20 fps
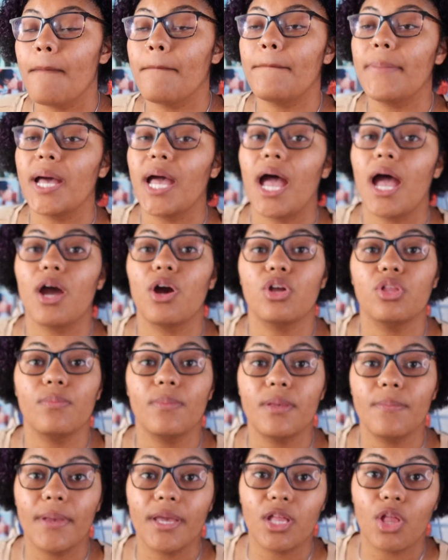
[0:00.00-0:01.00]
But I'm going to
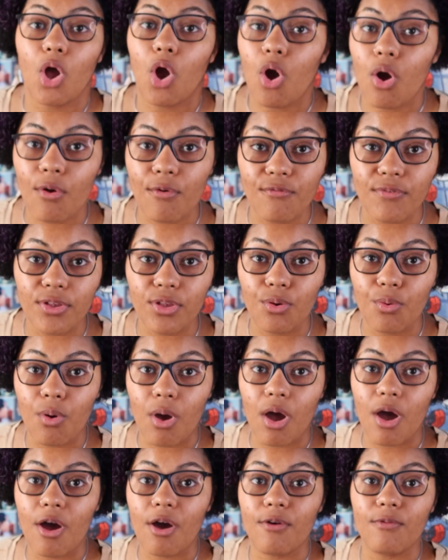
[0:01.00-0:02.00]
be making a whole
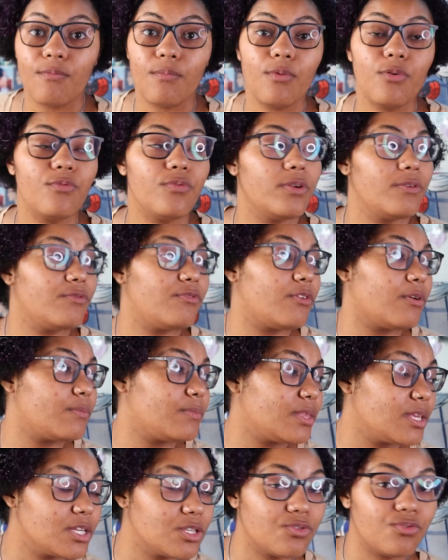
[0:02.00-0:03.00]
video of moving
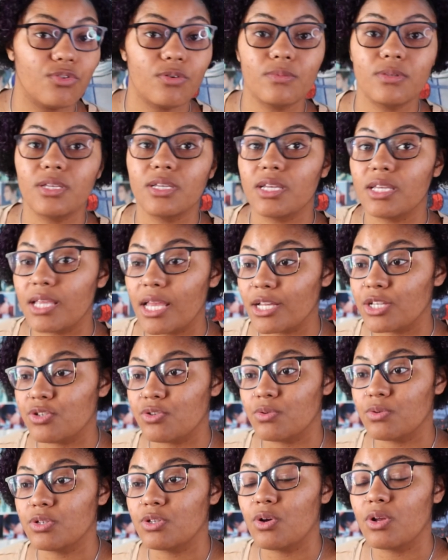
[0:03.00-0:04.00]
from this room to the next
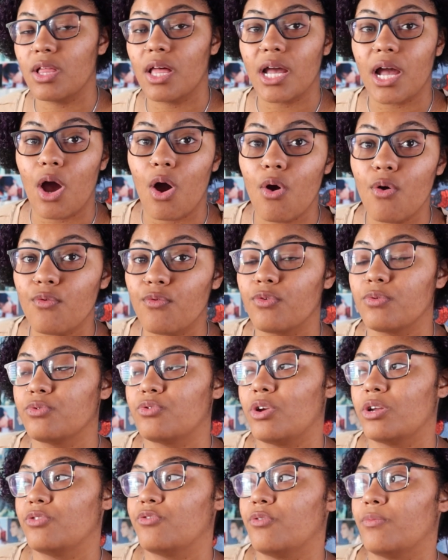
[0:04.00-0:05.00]
room, so like a whole room
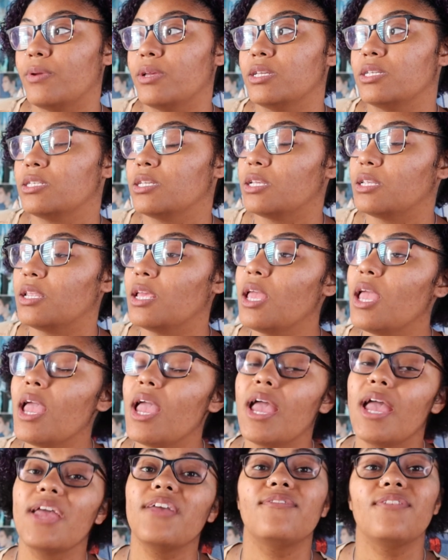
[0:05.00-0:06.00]
transformation.
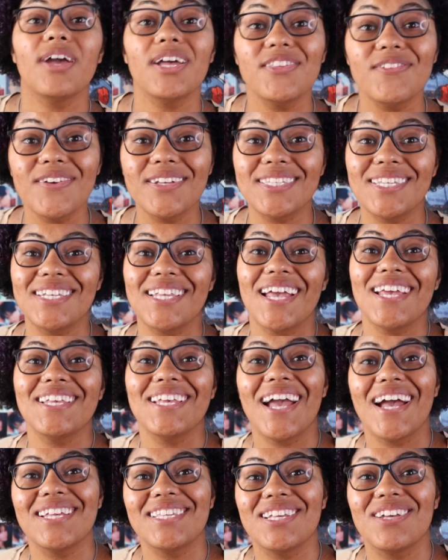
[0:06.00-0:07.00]
And if you guys want to see that,
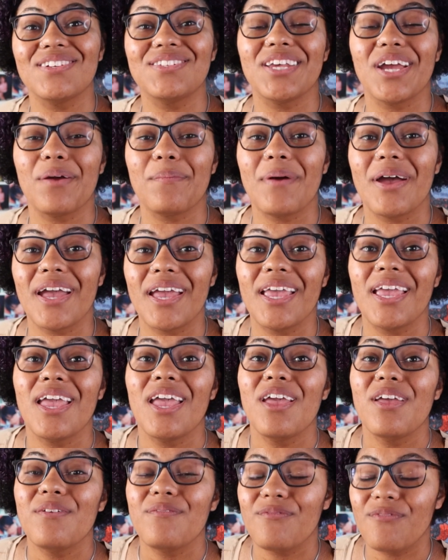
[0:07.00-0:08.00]
you guys can go check out my
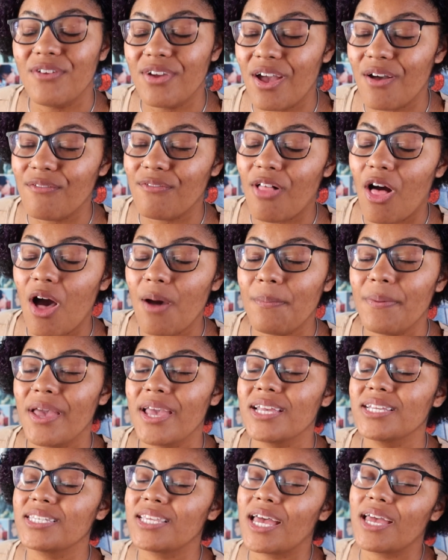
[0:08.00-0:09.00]
vlog
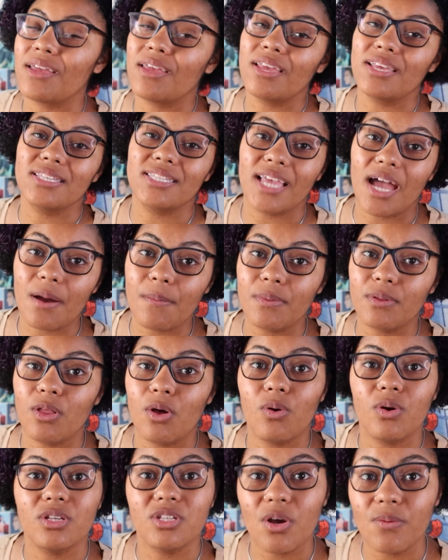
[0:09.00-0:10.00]
page that is down
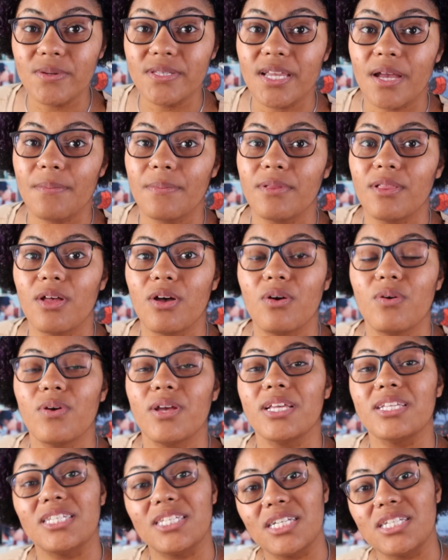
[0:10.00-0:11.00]
below. It's always down below.
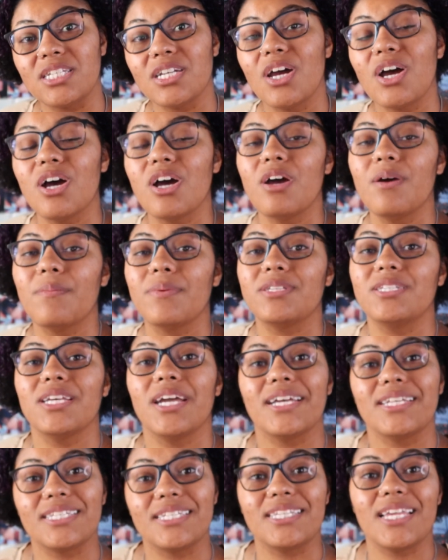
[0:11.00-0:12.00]
It's Jjung, but you
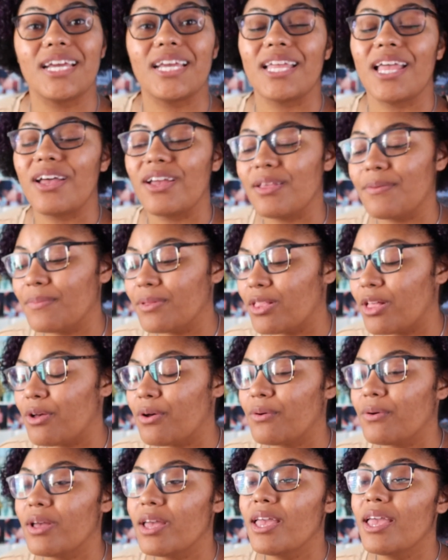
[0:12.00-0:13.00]
guys can check it out in
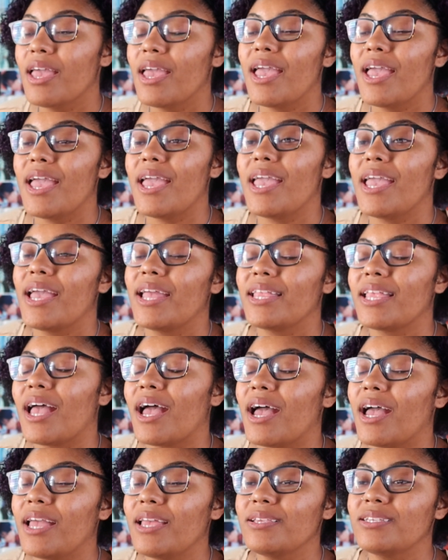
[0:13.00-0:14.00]
below. And
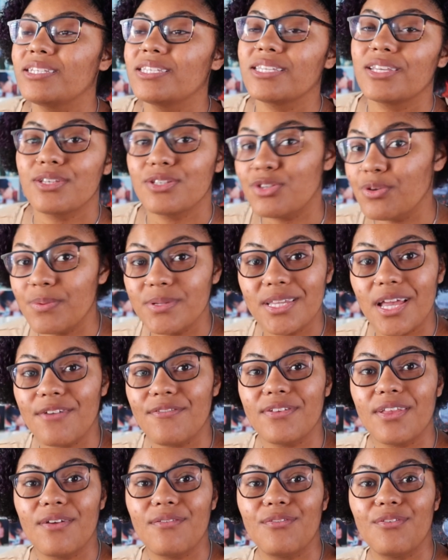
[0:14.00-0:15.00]
I just super
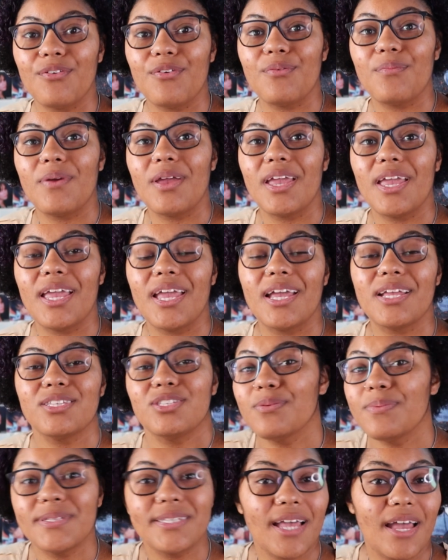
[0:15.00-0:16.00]
excited for that room,
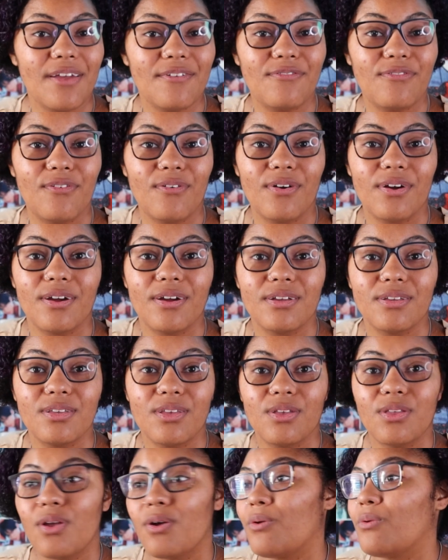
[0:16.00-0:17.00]
and super excited for,
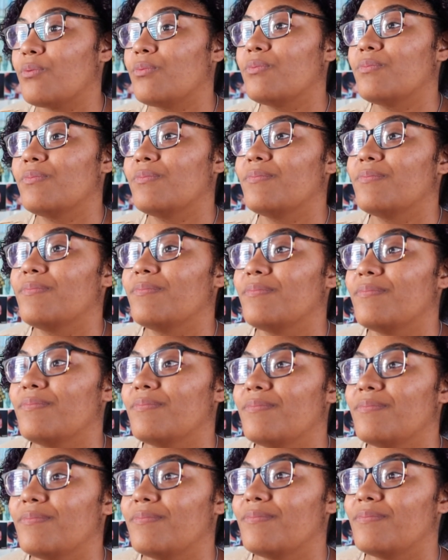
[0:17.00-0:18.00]
you know,
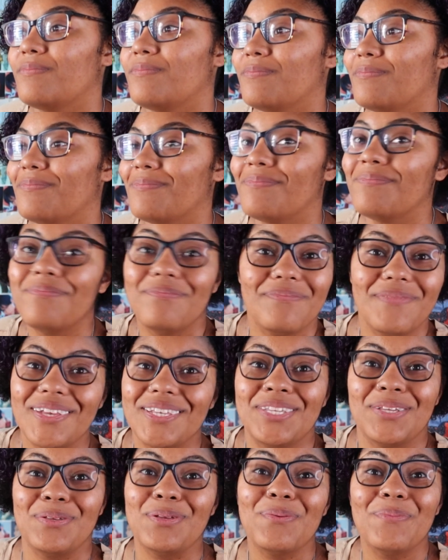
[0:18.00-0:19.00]

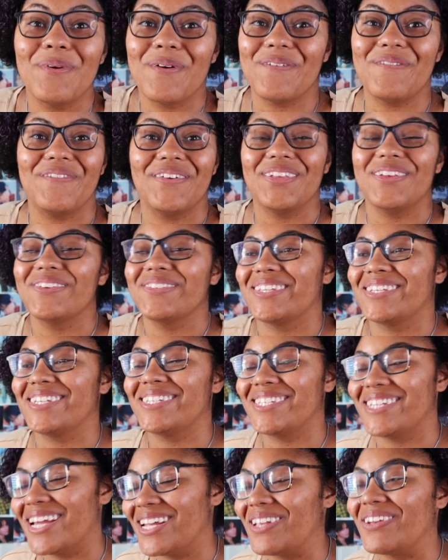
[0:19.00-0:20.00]
me to do more videos on
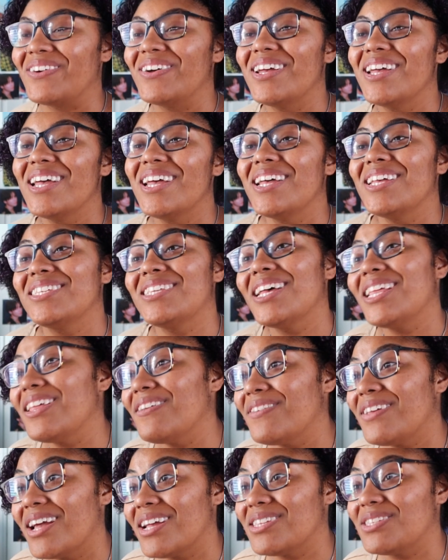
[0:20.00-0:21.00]
this channel. So I
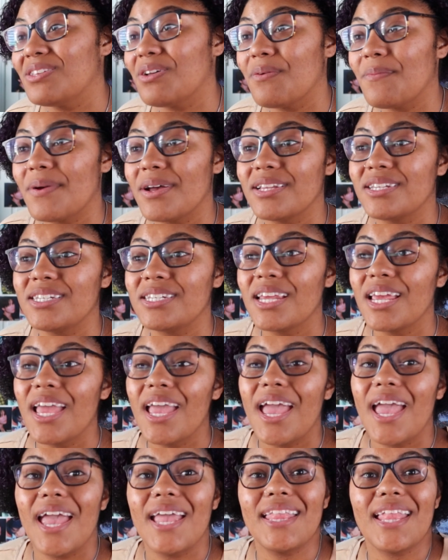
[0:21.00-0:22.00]
love you guys so much,
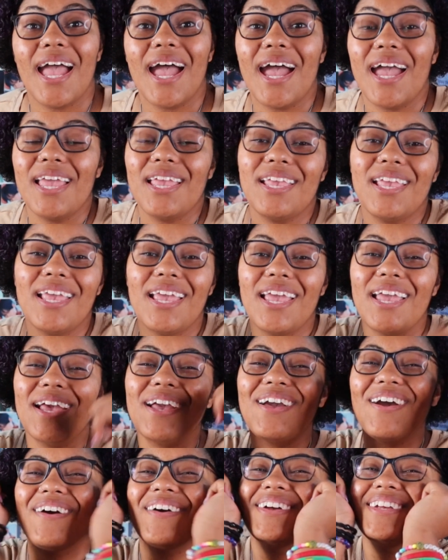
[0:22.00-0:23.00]
and I
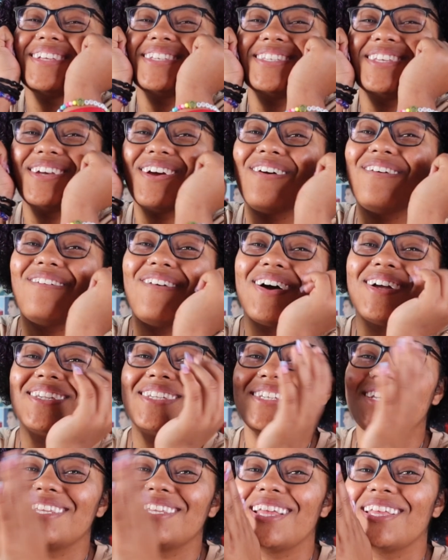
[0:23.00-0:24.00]
am going to go
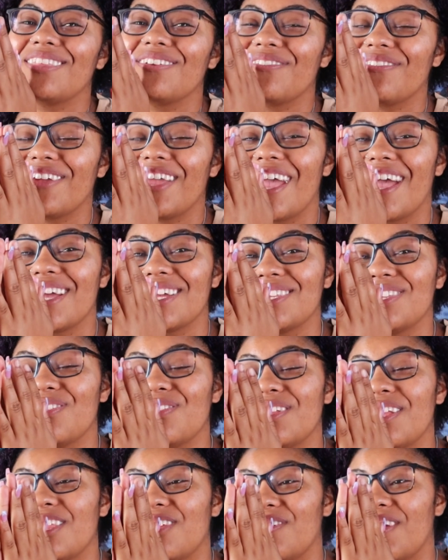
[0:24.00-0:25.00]
watch another
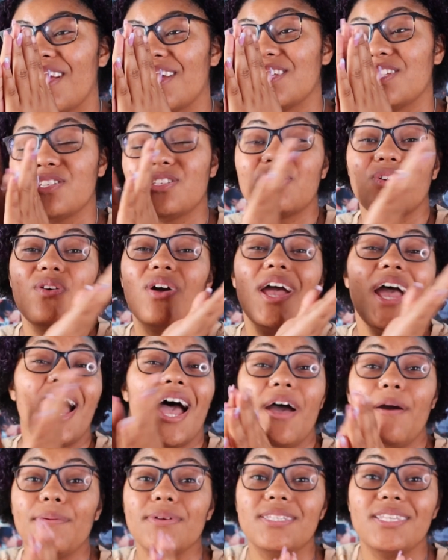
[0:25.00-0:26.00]
reaction. So
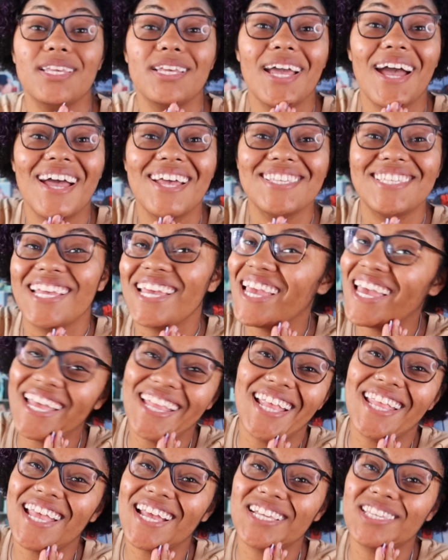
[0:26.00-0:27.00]
I will see you guys
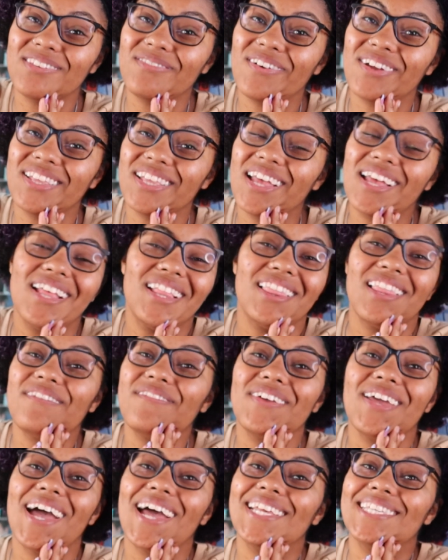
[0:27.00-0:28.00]
in the next one. Love
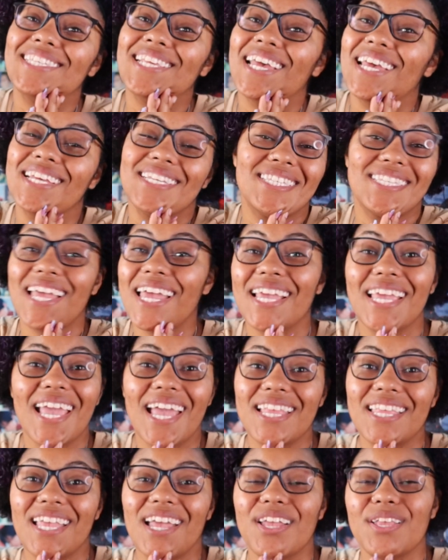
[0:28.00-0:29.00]
you guys. Stan
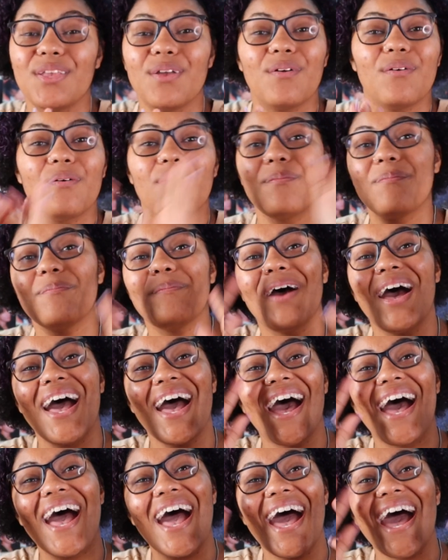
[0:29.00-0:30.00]
Kang Daniel.
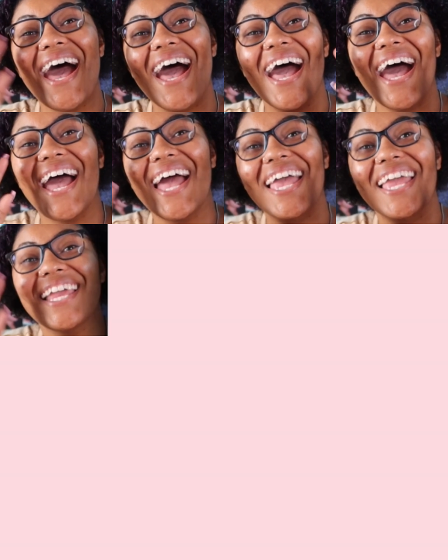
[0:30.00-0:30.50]
Bye.